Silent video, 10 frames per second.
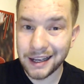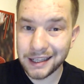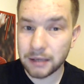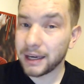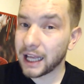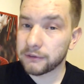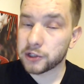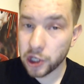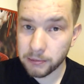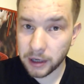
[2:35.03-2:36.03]
Didn't really have
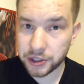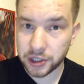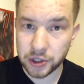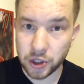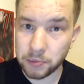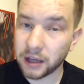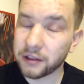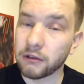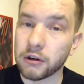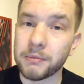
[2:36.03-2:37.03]
too much to do, but I
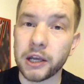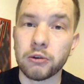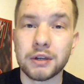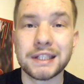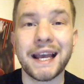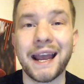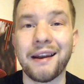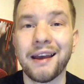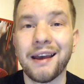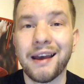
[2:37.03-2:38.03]
think Romeu will
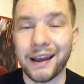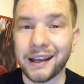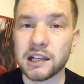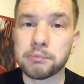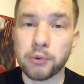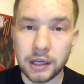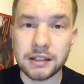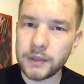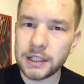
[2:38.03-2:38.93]
retain against Brighton.